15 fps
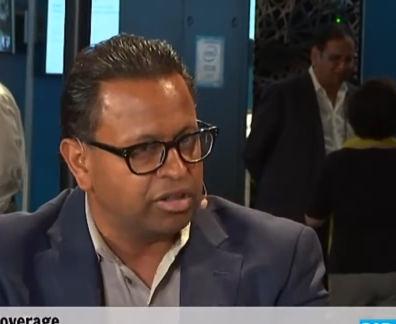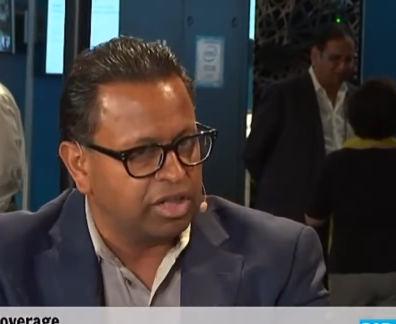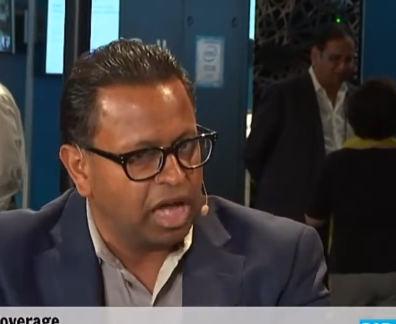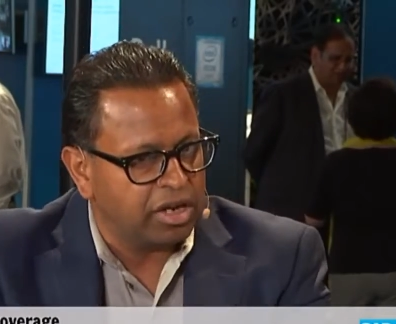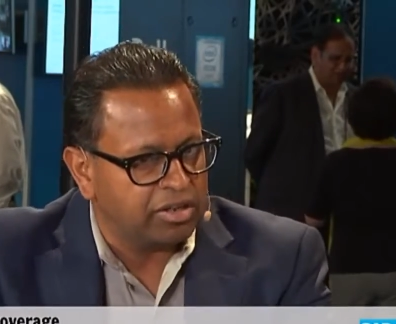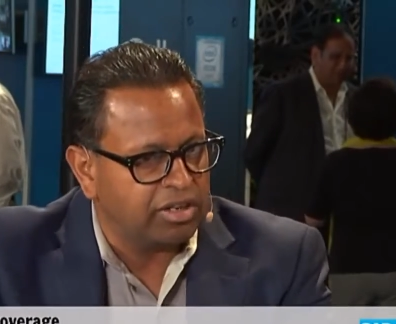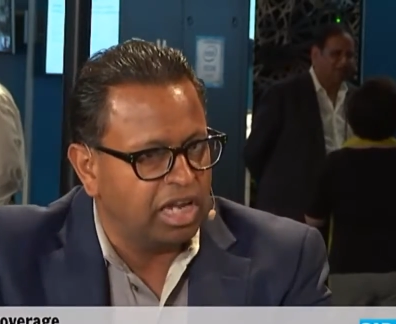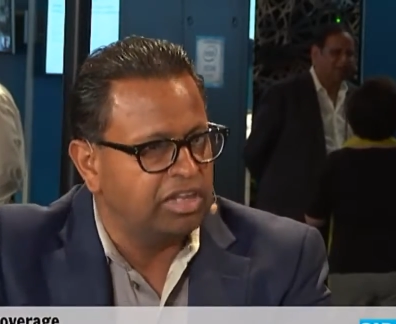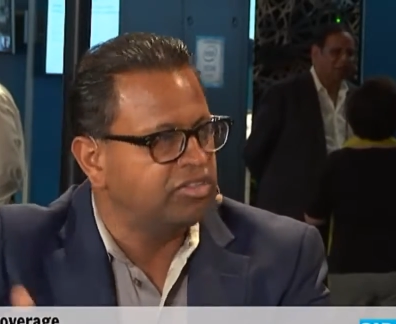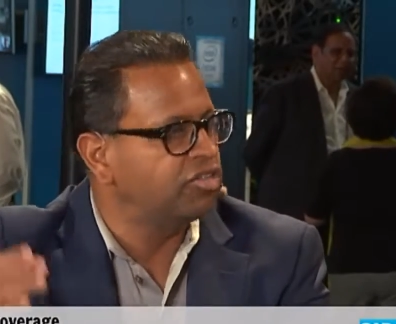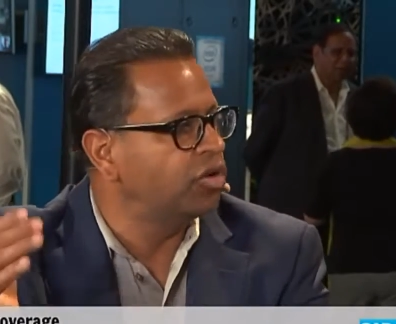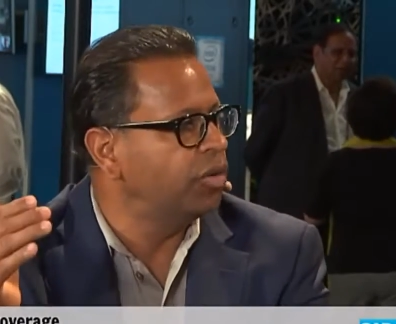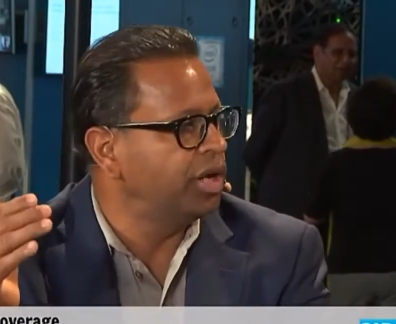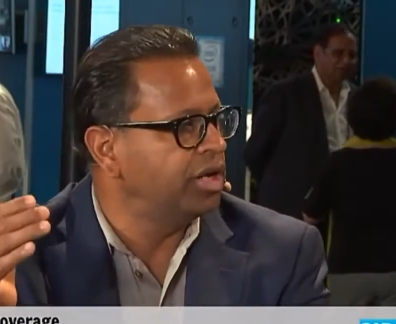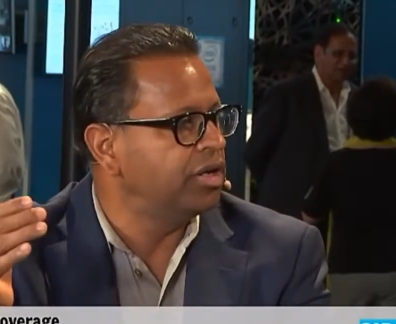Speaker 1: and that takes
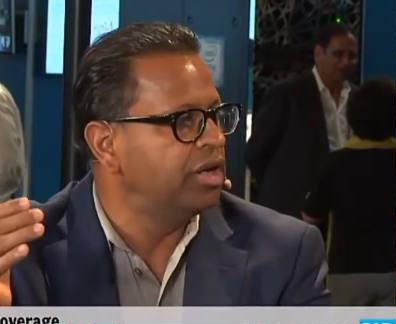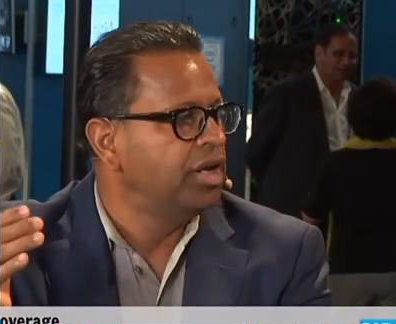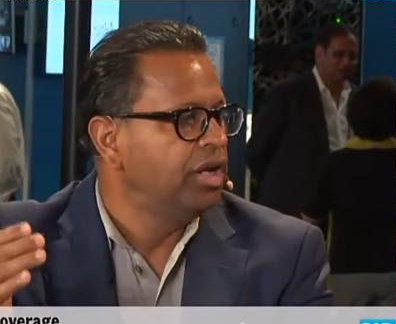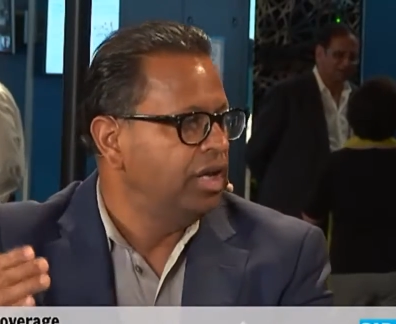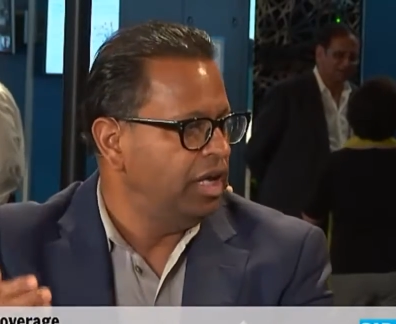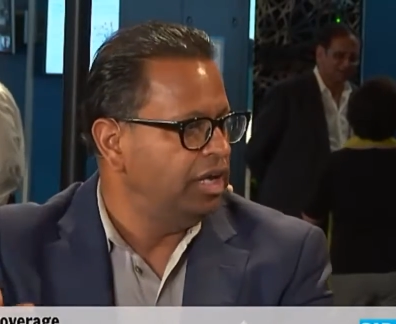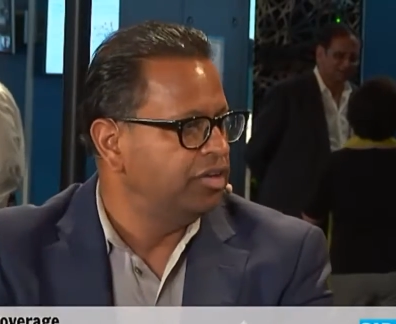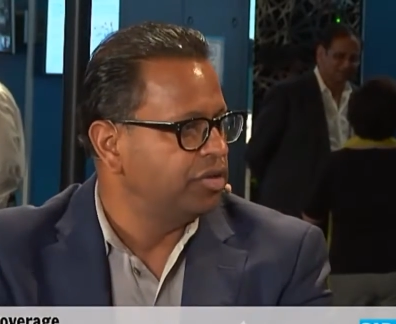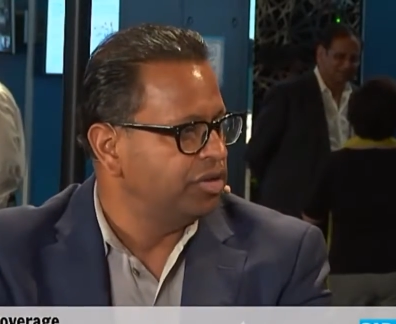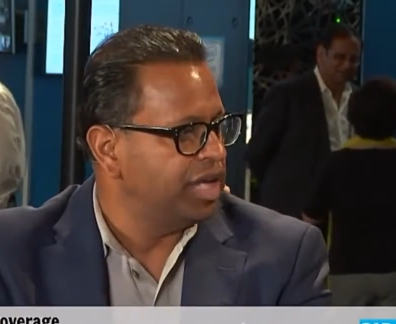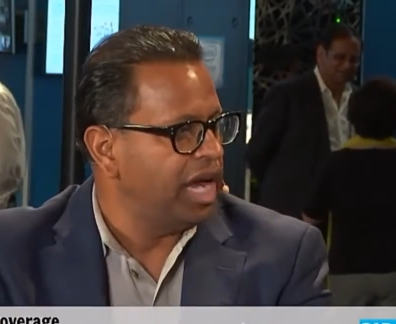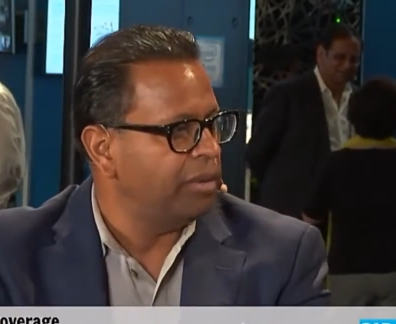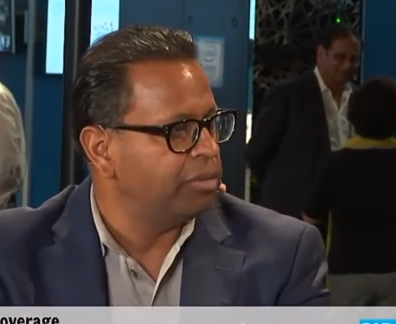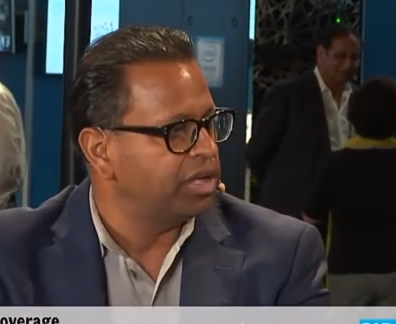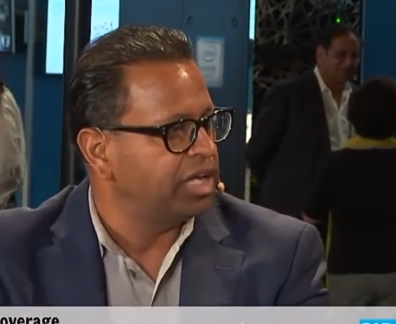you in into
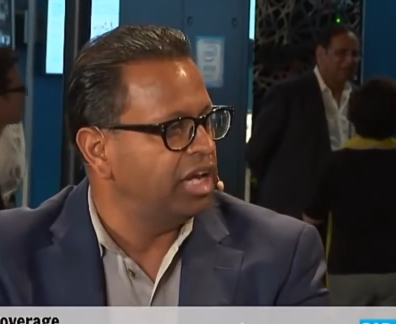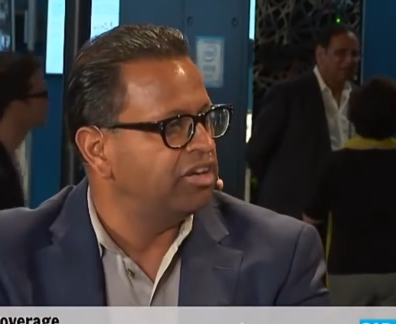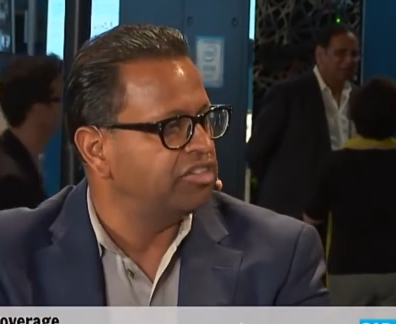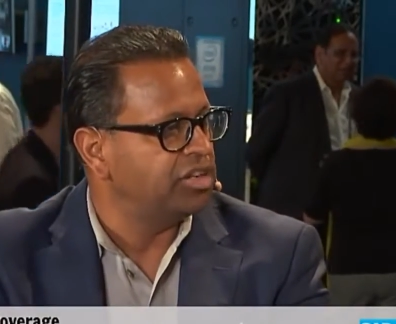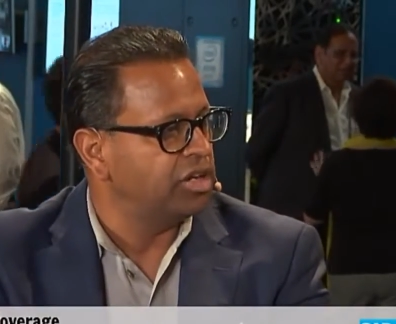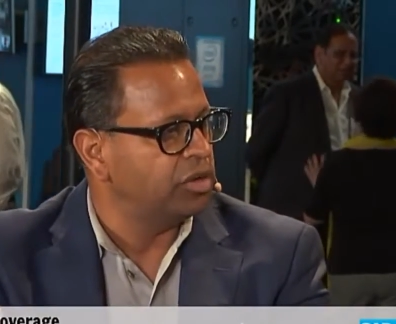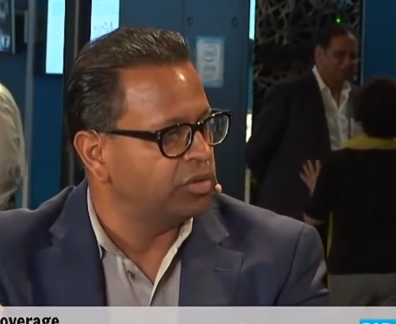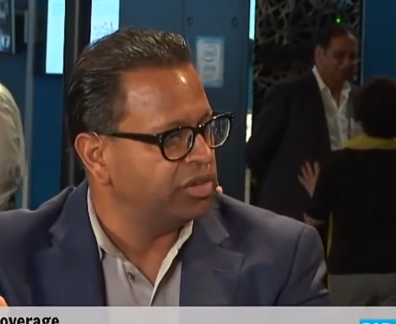the application and